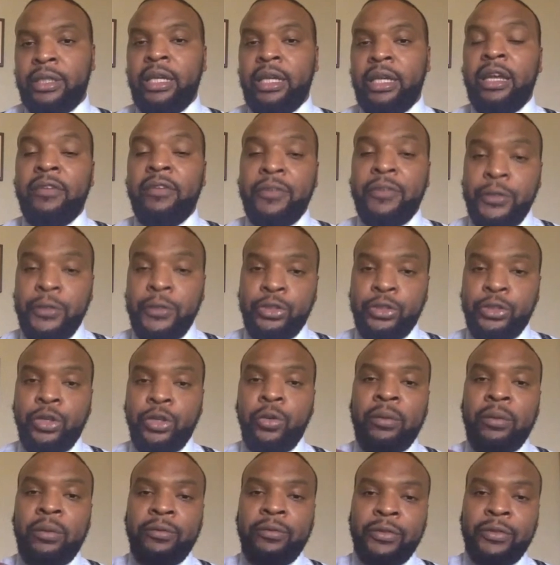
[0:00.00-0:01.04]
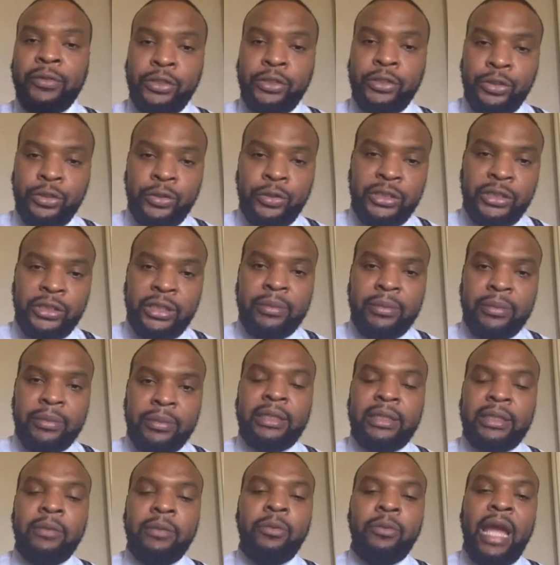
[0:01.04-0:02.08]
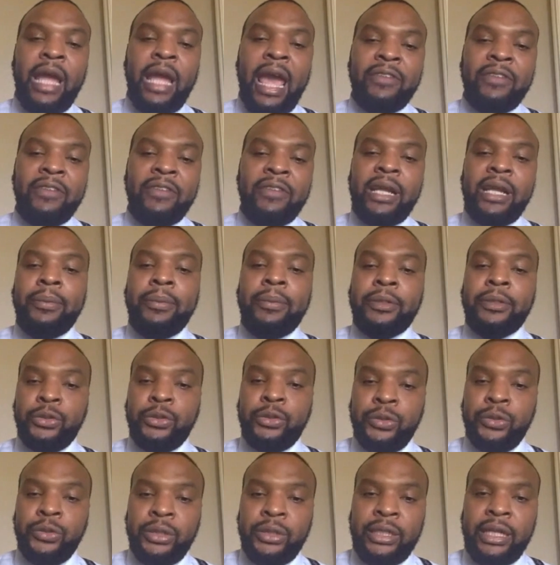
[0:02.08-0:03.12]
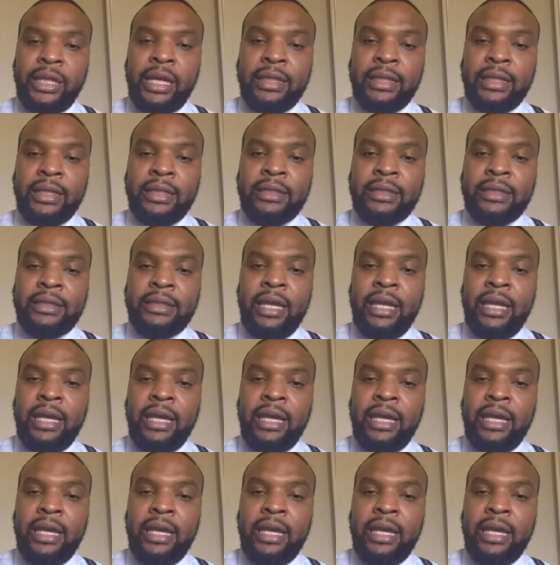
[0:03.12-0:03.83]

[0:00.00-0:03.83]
If you show up for the jury summons, then we have an opportunity at least